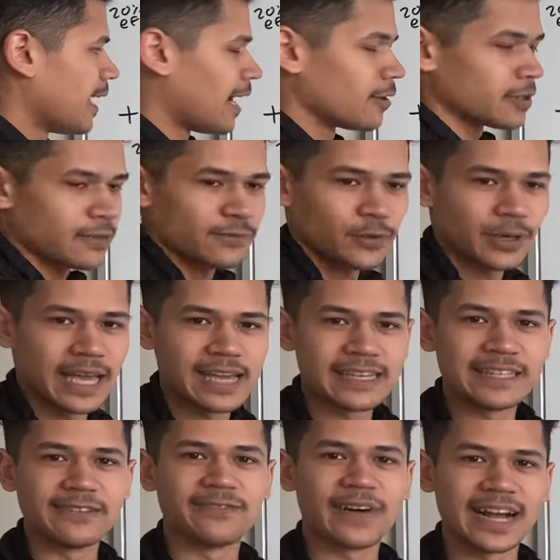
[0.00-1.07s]
I'll give you a
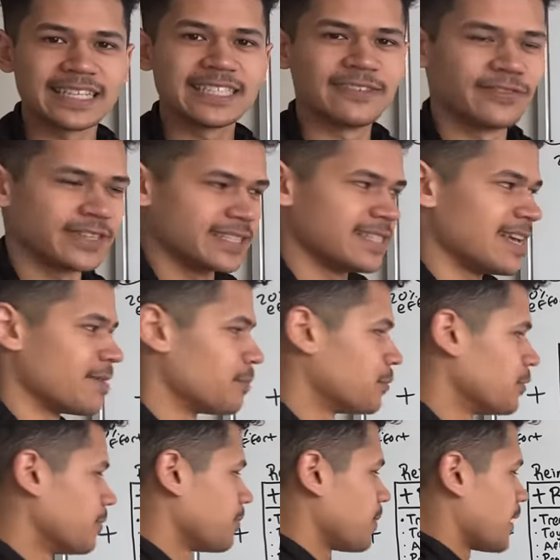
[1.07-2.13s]
divisive
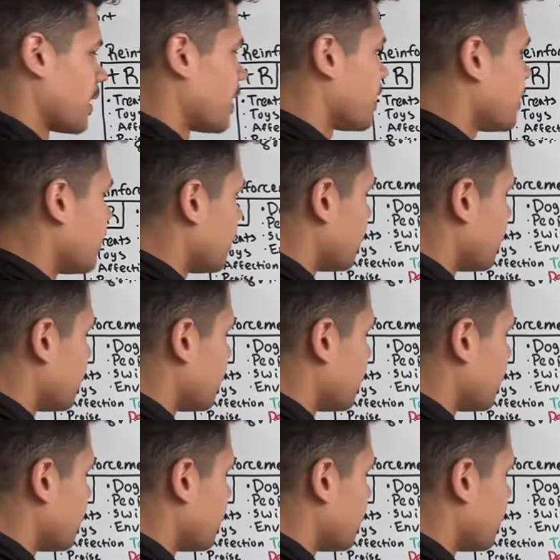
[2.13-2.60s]
example, okay?